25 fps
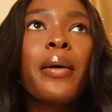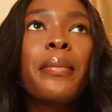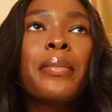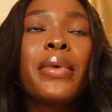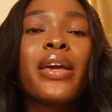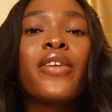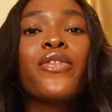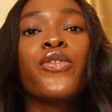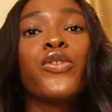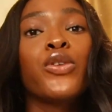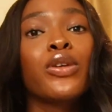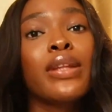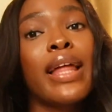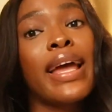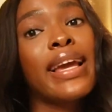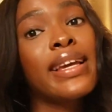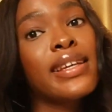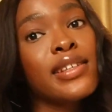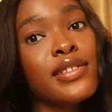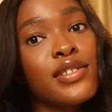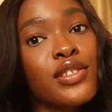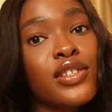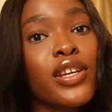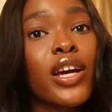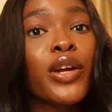if you like
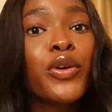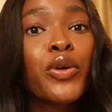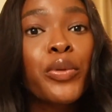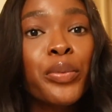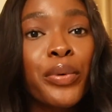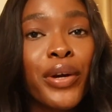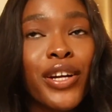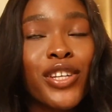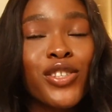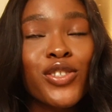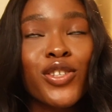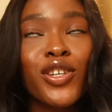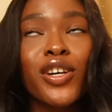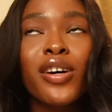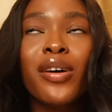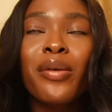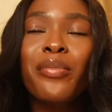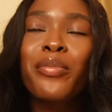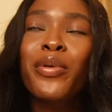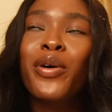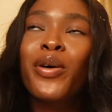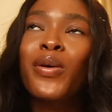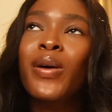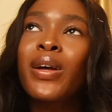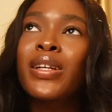it, sure, no pressure,
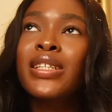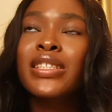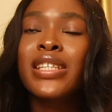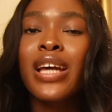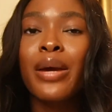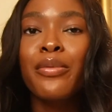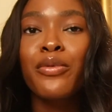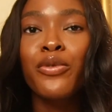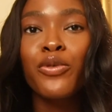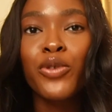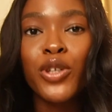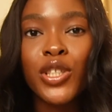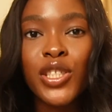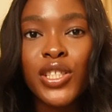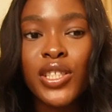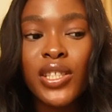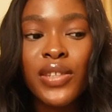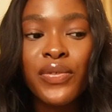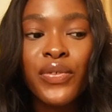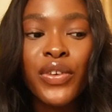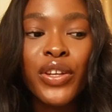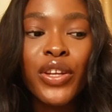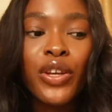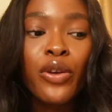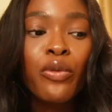but anytime you watch
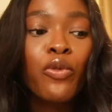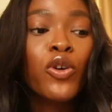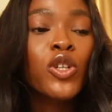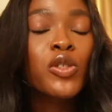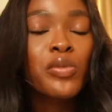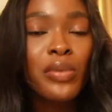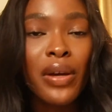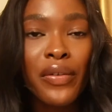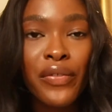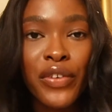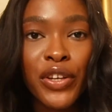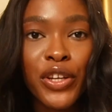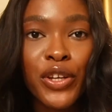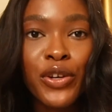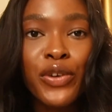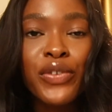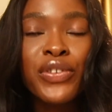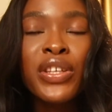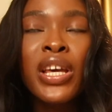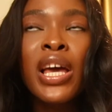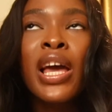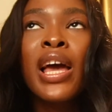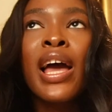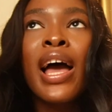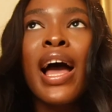my videos
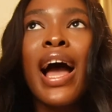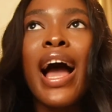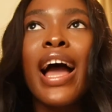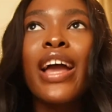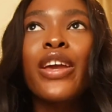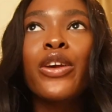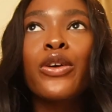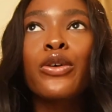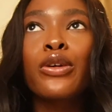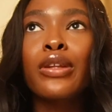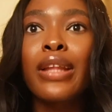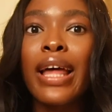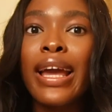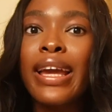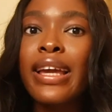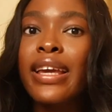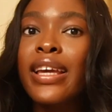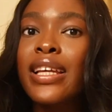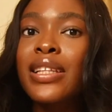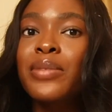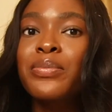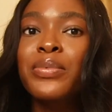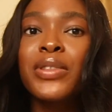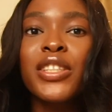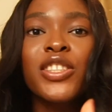and you like
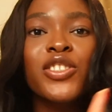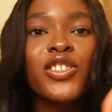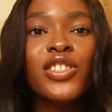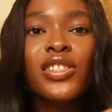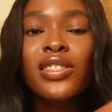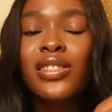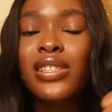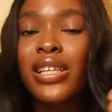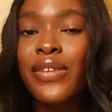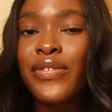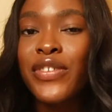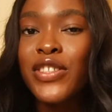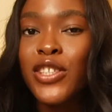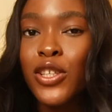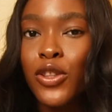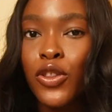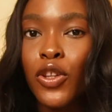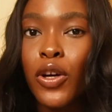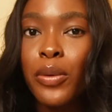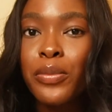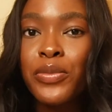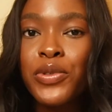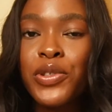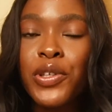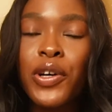it, please just give it a
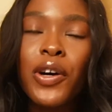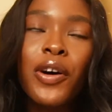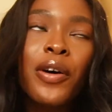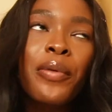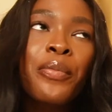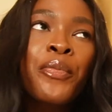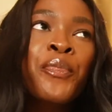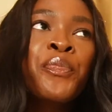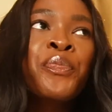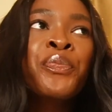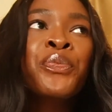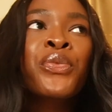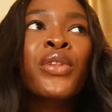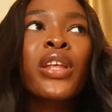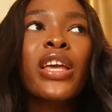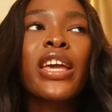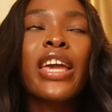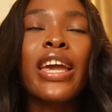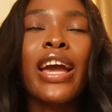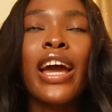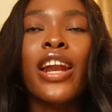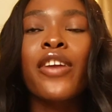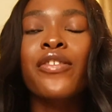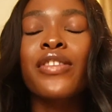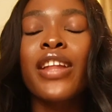thumbs up.
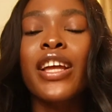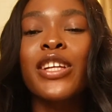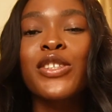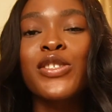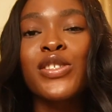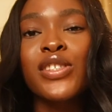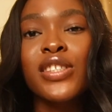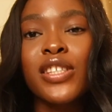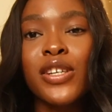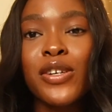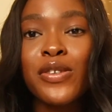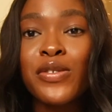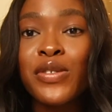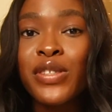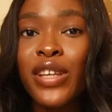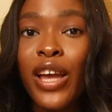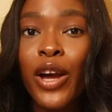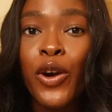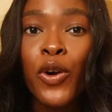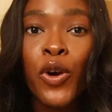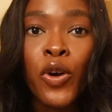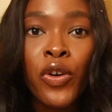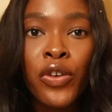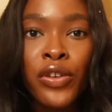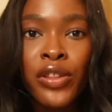It kind of like just tells the
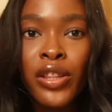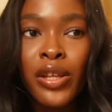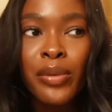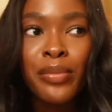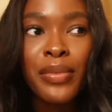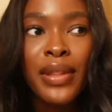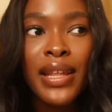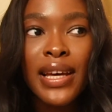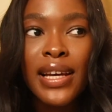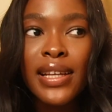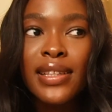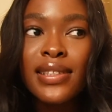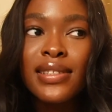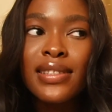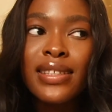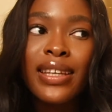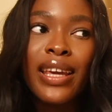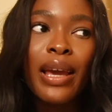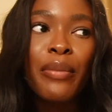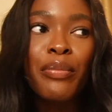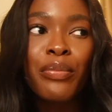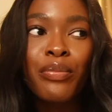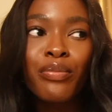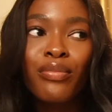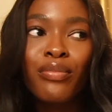algorithm that, yeah,